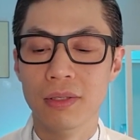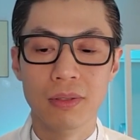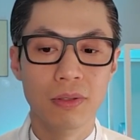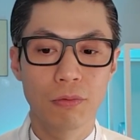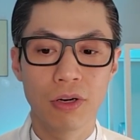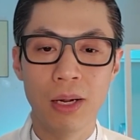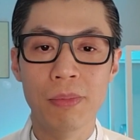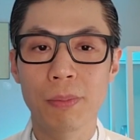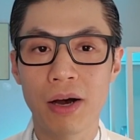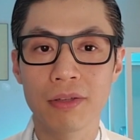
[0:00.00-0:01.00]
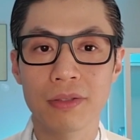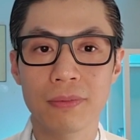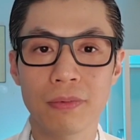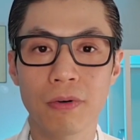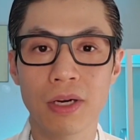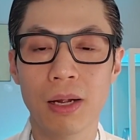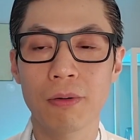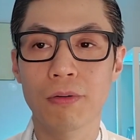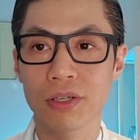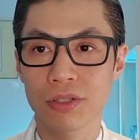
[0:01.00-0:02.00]
what I'm about, what I
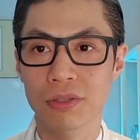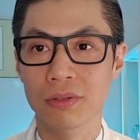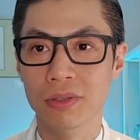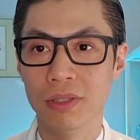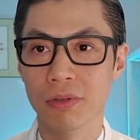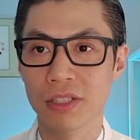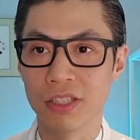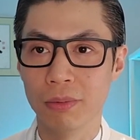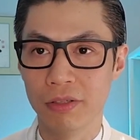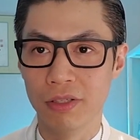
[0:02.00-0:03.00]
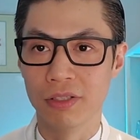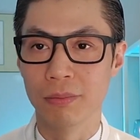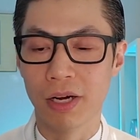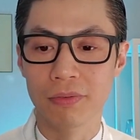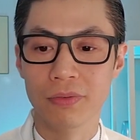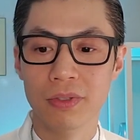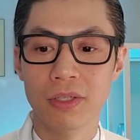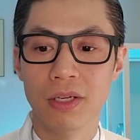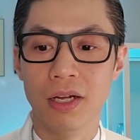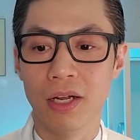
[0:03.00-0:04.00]
want to do, what this community is about.
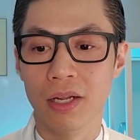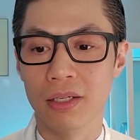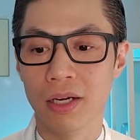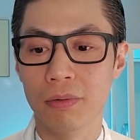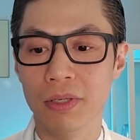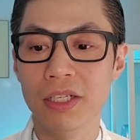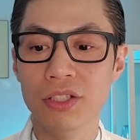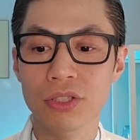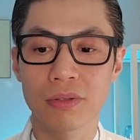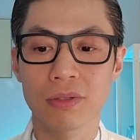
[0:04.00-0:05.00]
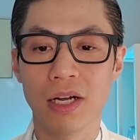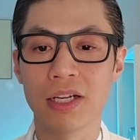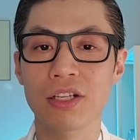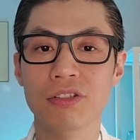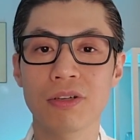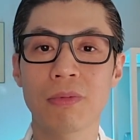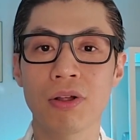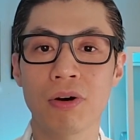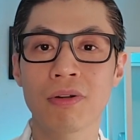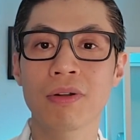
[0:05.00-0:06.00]
And we need you. I can't do it
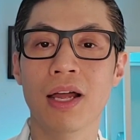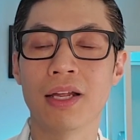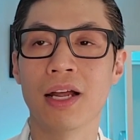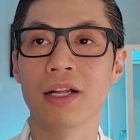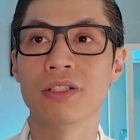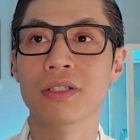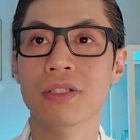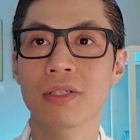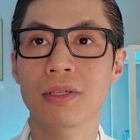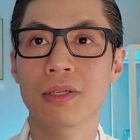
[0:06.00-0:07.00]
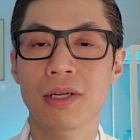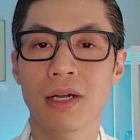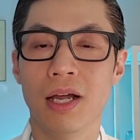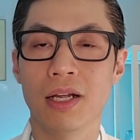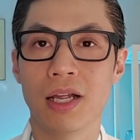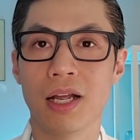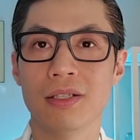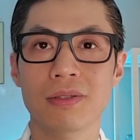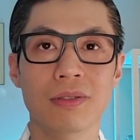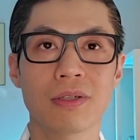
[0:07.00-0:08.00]
alone. I can't,
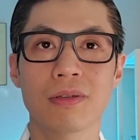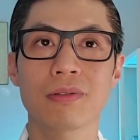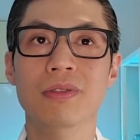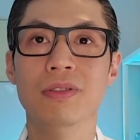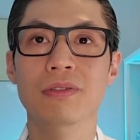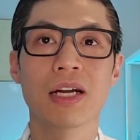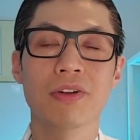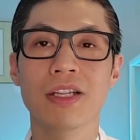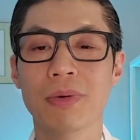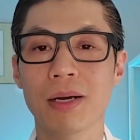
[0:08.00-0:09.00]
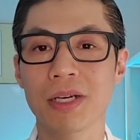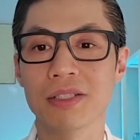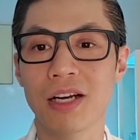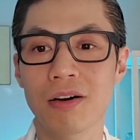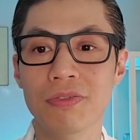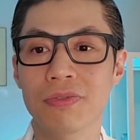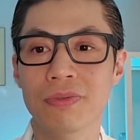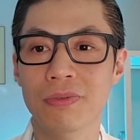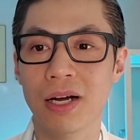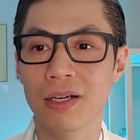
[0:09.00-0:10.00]
you know, do everything by myself.
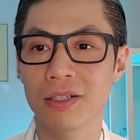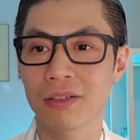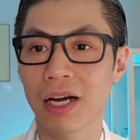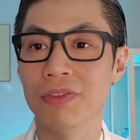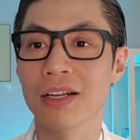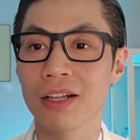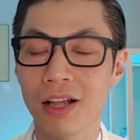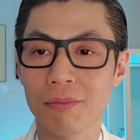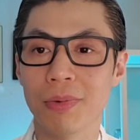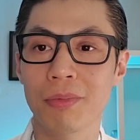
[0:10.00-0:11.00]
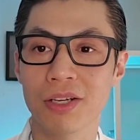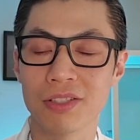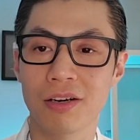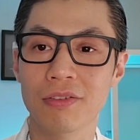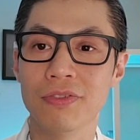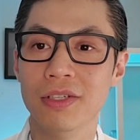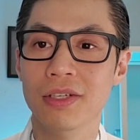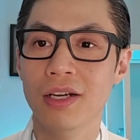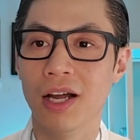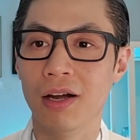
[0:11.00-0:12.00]
You know, I've done a lot by myself.
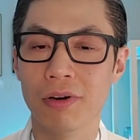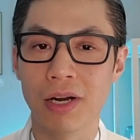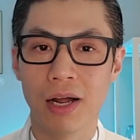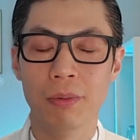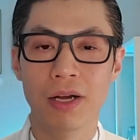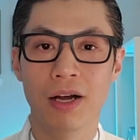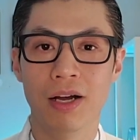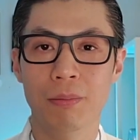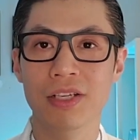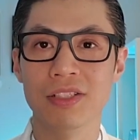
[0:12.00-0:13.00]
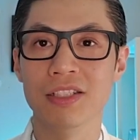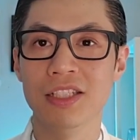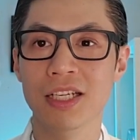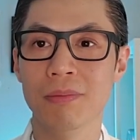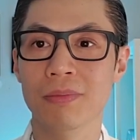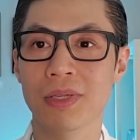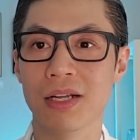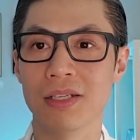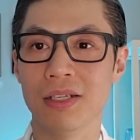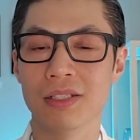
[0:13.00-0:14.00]
I have an amazing team that
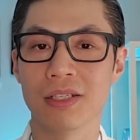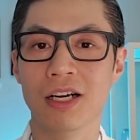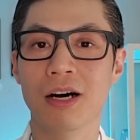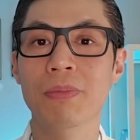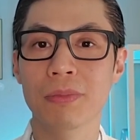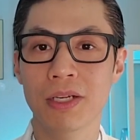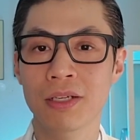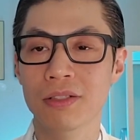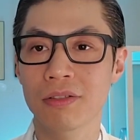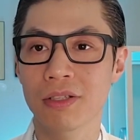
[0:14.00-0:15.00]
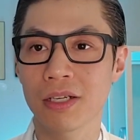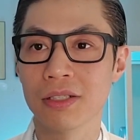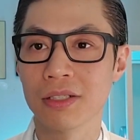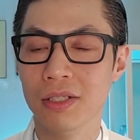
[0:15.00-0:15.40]
is helping me do this.